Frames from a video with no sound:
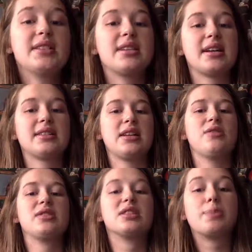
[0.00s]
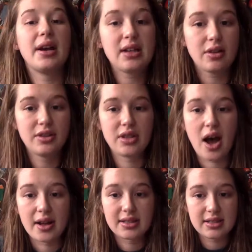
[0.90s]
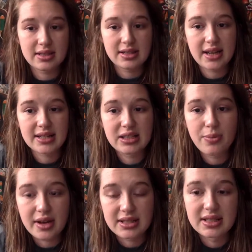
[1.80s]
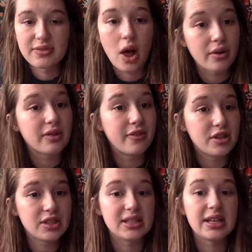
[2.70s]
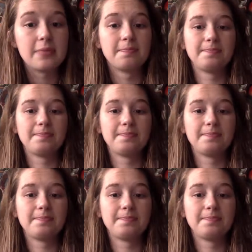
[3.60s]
is a test that uses displayed colored dots to test the presence of color deficiency.